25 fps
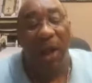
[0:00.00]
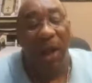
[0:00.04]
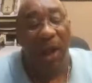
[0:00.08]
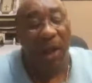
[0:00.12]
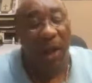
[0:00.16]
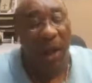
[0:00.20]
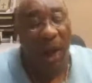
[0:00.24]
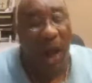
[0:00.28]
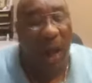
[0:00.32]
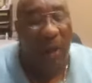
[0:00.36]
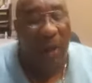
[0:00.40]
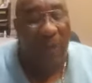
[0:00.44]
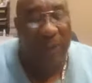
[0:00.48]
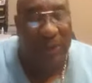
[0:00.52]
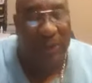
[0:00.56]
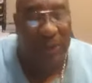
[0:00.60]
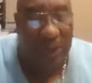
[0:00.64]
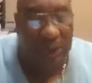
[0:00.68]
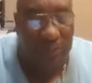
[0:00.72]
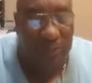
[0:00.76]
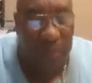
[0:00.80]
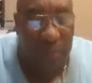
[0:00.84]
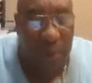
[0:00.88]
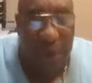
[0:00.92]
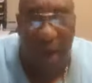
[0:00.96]
God was
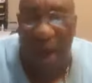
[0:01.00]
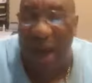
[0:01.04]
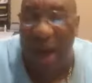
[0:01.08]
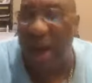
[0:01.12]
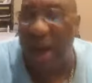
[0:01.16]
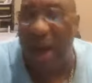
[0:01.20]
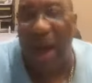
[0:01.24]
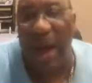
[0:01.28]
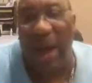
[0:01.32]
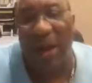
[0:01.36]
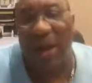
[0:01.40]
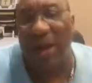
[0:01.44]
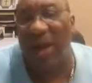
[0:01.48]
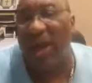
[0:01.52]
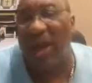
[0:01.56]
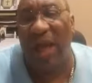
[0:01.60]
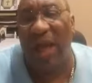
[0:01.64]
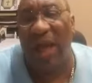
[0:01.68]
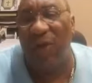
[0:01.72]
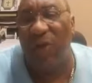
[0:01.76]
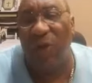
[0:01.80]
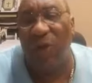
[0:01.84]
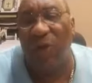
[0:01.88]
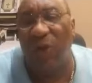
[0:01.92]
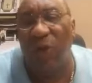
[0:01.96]
just. I, I can tell
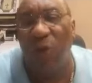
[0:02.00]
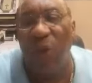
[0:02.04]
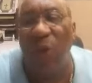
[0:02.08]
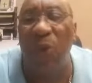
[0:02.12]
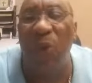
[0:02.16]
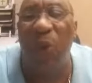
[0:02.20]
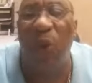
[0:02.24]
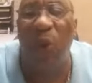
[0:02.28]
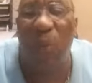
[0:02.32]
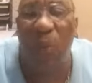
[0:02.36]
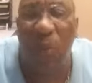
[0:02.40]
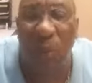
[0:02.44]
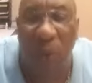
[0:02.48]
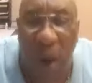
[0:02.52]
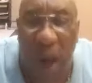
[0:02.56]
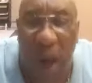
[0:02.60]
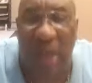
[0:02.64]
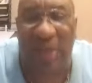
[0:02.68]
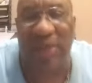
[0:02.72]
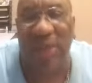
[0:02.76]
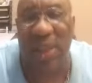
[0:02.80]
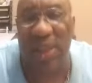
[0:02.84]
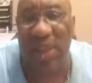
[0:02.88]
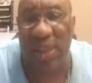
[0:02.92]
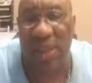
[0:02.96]
you through
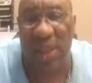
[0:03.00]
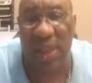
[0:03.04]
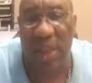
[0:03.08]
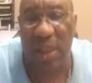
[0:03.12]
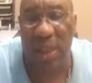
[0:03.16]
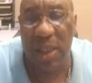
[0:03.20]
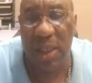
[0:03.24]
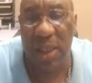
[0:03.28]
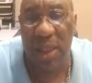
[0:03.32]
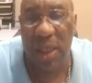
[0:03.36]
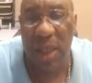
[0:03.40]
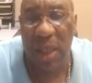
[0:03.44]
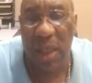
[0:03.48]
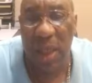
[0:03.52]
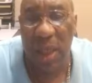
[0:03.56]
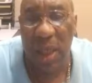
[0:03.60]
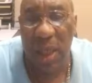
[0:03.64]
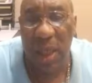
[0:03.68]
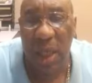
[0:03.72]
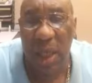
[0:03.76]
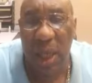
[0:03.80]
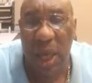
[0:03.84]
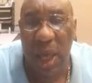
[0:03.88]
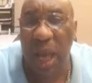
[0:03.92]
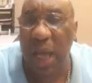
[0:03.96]
numerology.
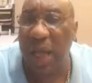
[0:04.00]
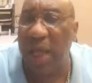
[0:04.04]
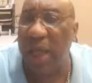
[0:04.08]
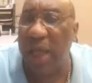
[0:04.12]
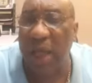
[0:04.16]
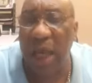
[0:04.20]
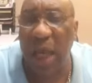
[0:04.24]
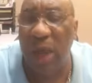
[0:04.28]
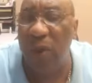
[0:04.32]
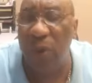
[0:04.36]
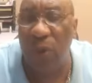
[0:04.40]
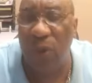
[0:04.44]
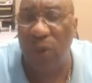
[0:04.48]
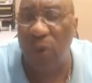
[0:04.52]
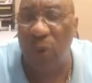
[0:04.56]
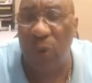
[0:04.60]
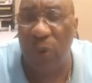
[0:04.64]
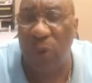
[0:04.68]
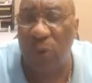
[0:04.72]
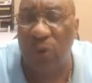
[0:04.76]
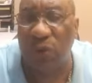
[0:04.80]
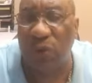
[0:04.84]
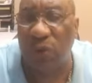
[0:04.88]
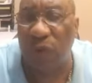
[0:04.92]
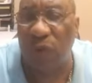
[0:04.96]
I can tell you through
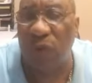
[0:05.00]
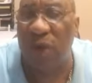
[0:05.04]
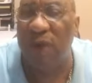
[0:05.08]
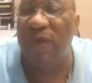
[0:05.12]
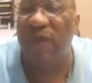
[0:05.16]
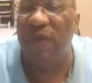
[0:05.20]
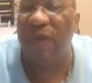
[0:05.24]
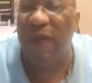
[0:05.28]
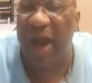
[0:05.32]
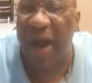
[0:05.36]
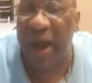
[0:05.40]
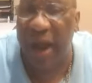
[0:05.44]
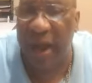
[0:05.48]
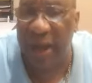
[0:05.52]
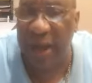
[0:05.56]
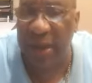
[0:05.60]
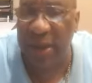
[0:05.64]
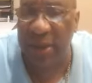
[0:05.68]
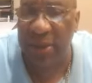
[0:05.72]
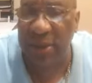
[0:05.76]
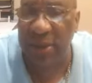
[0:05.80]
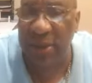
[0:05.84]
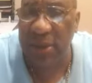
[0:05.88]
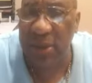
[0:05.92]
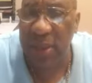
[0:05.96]
those three
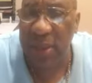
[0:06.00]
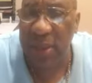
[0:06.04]
veins,